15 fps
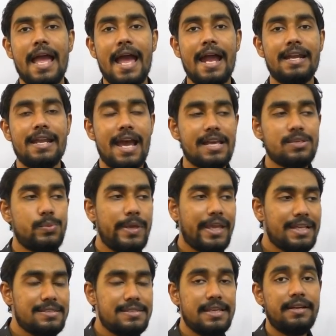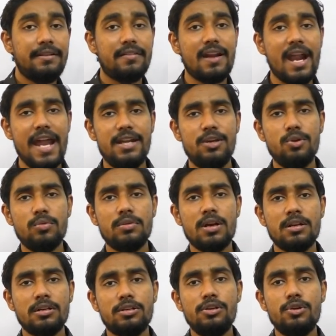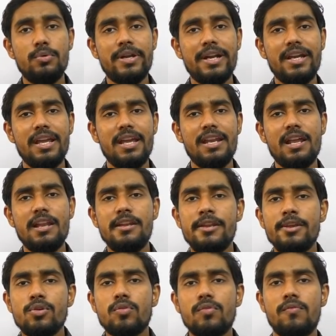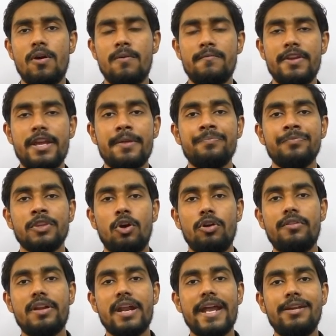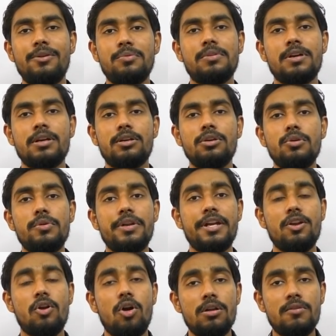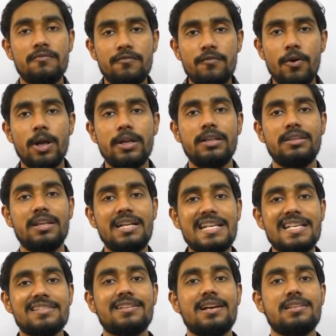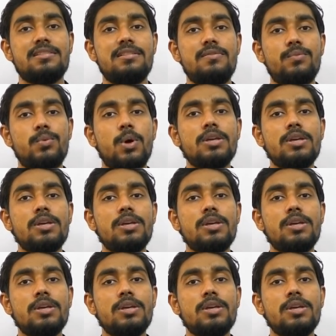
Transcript: And as we can see, try to conclude it in a new form way, or try to conclude it on what the discussion